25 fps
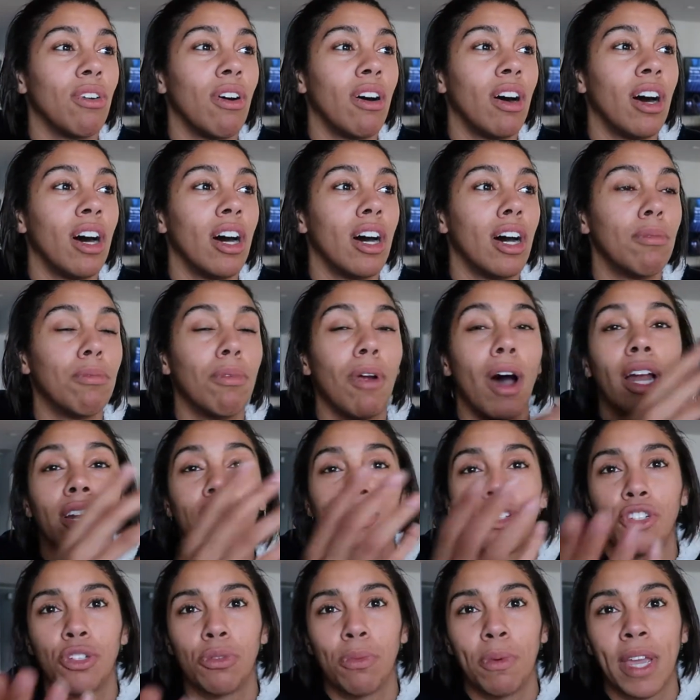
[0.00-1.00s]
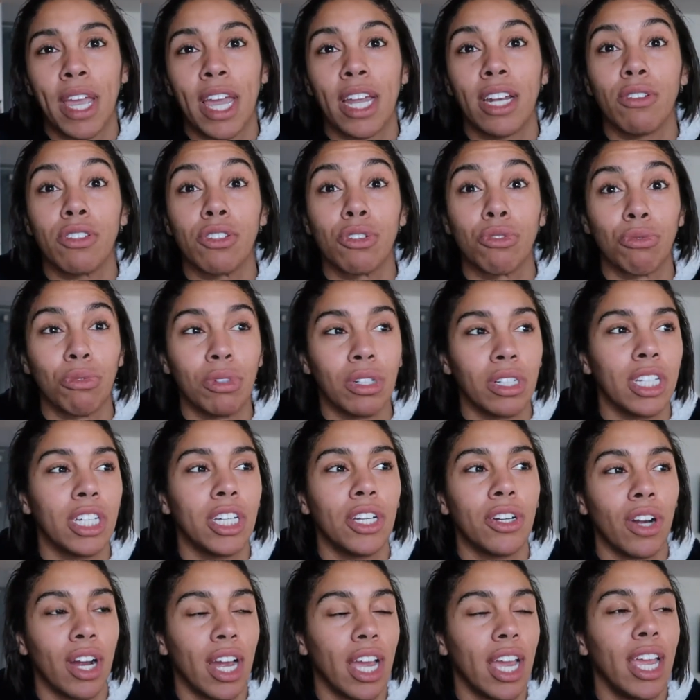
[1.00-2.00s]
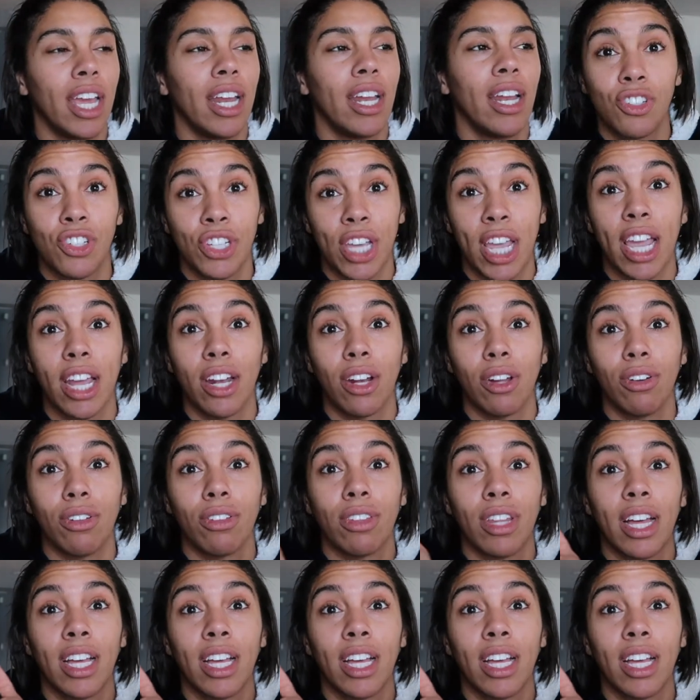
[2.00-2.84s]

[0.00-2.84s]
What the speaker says: abroad to Japan is a really great channel